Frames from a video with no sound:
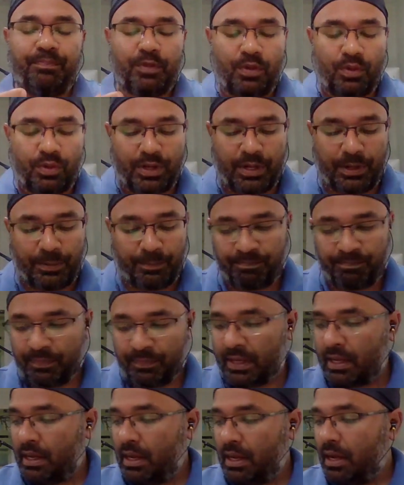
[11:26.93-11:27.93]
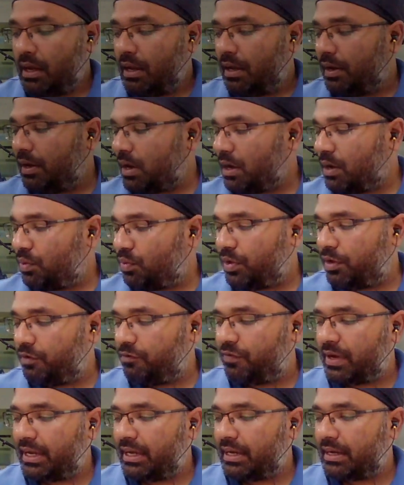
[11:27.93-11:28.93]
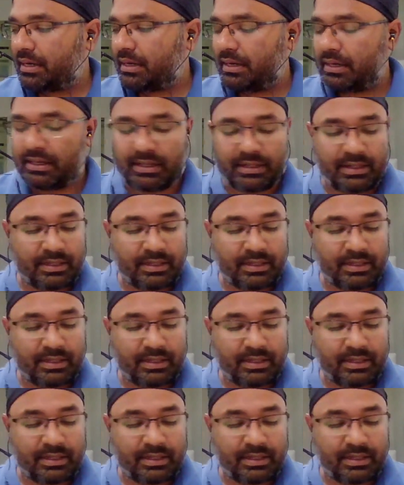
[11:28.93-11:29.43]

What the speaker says: Okay. Now if I cut